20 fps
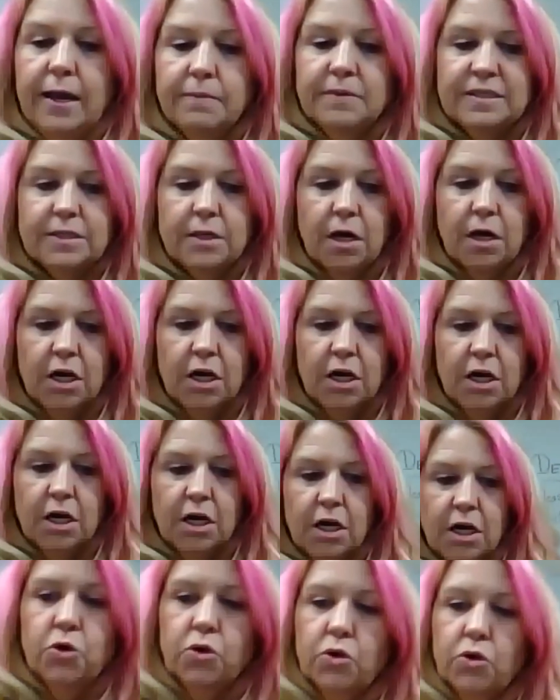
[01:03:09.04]
massage,
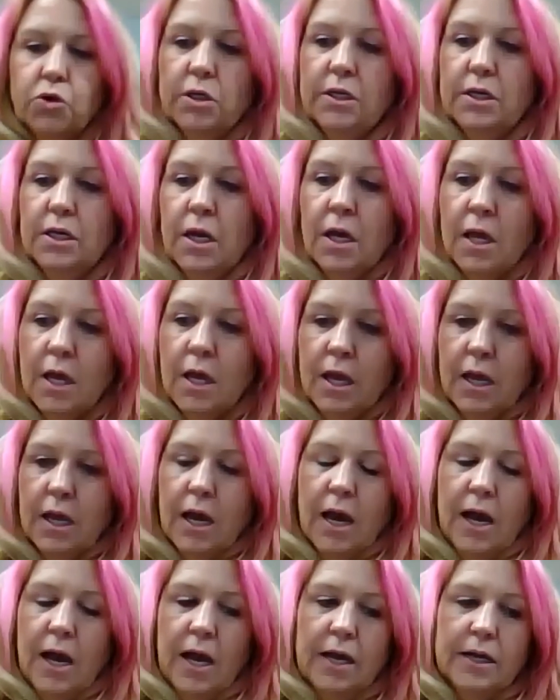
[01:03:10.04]
some good
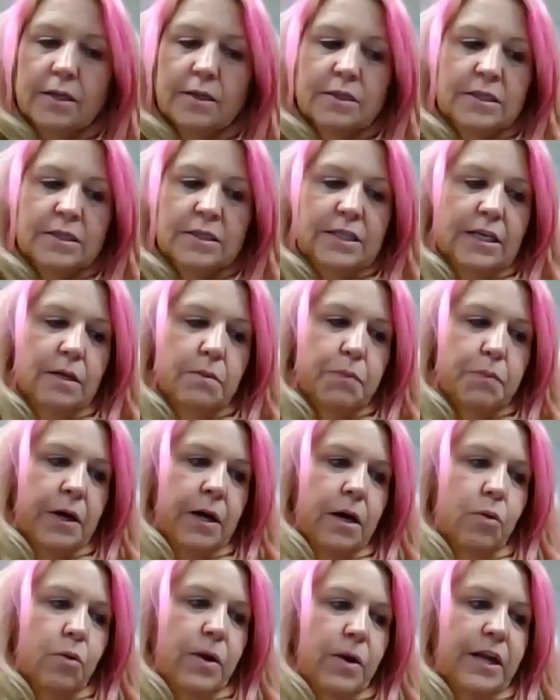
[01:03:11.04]
deep
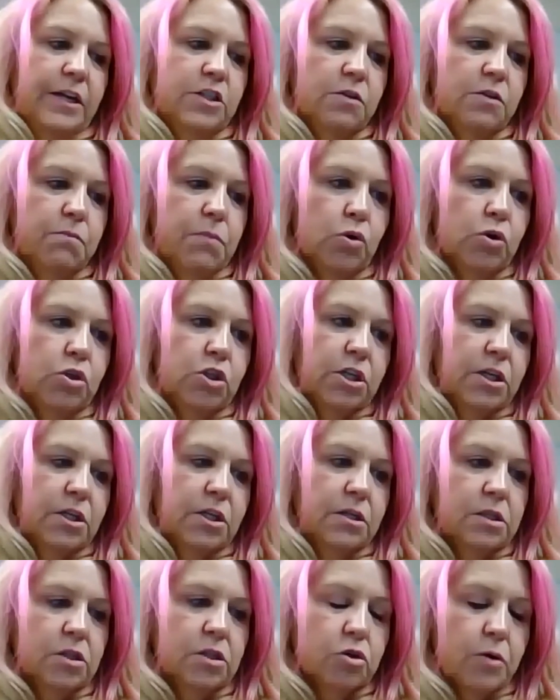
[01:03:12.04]
range of motion
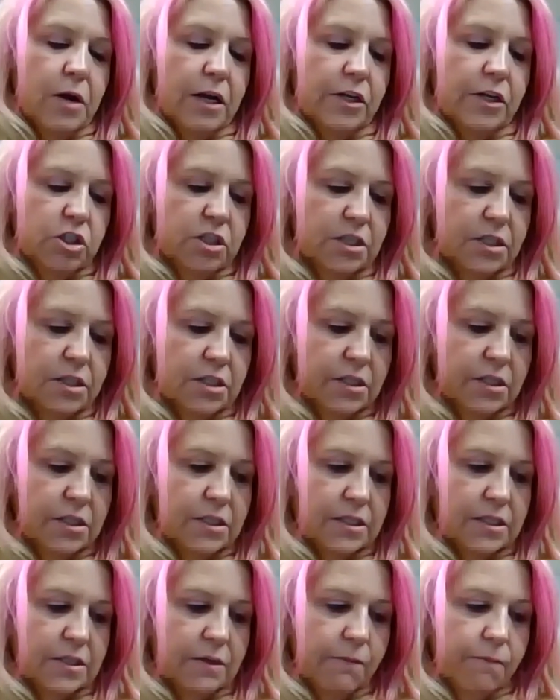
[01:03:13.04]

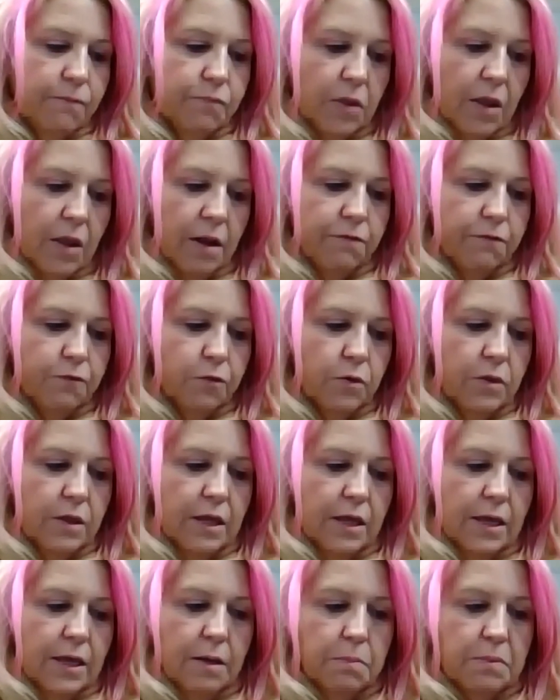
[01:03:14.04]
stretches for the
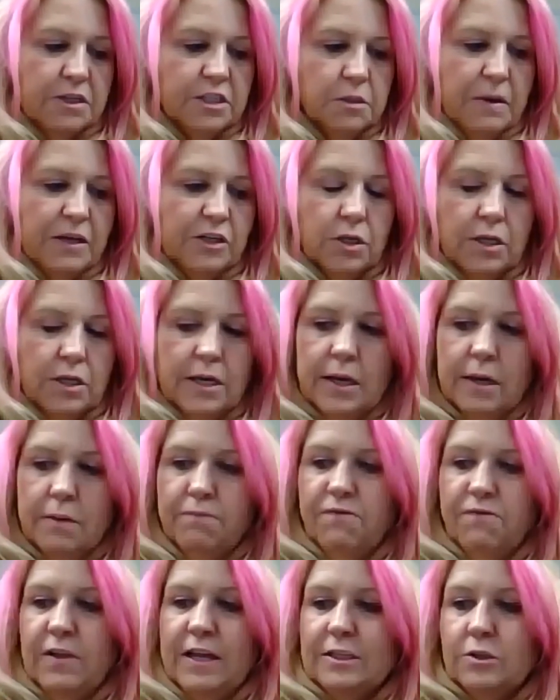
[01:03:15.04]
hip, especially a
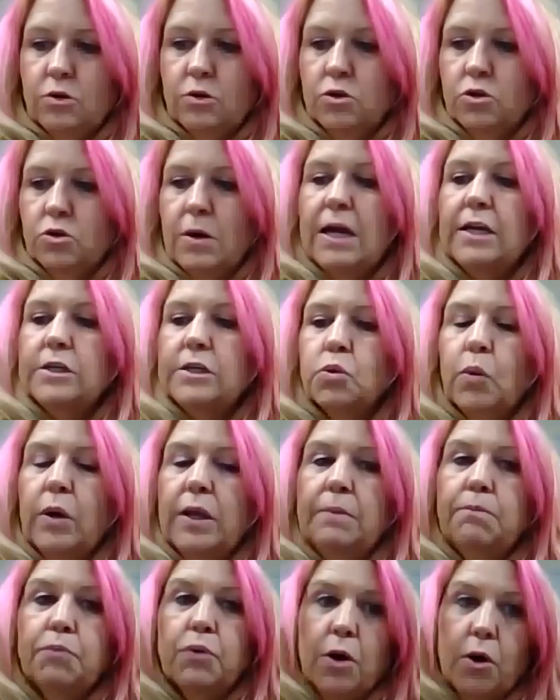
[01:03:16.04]
hip flexor stretch
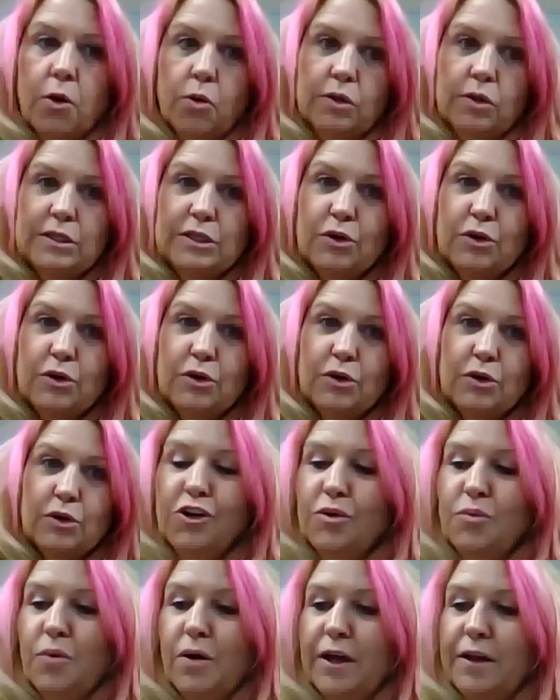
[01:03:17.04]
when prone is a really
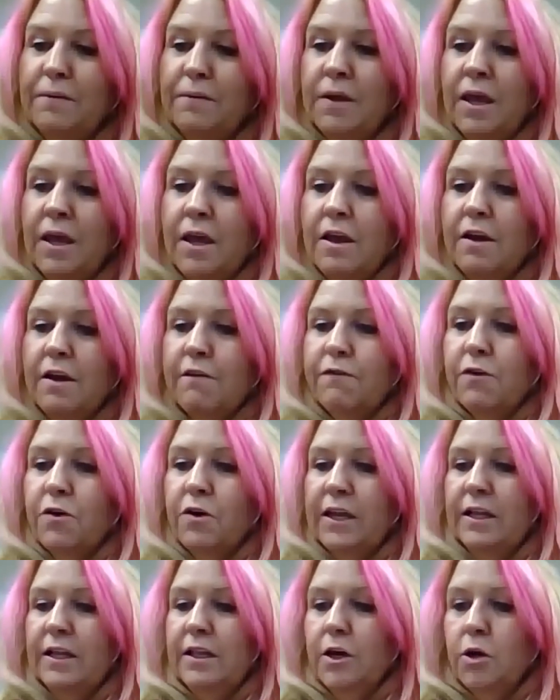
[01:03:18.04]
good one for
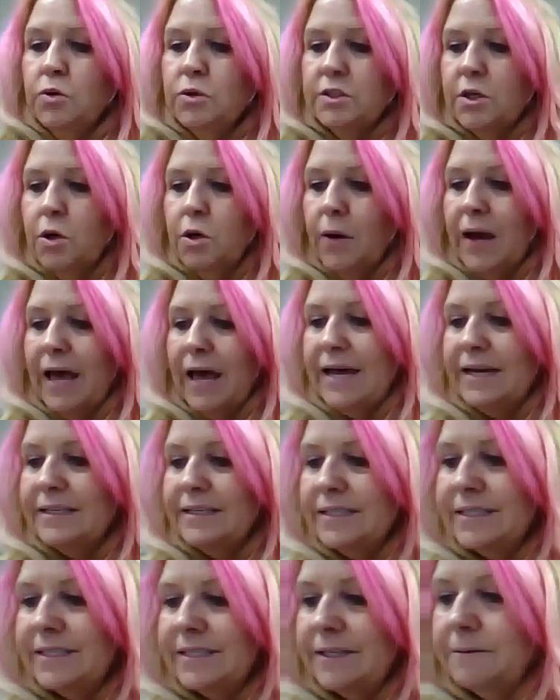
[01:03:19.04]
iliopsoas.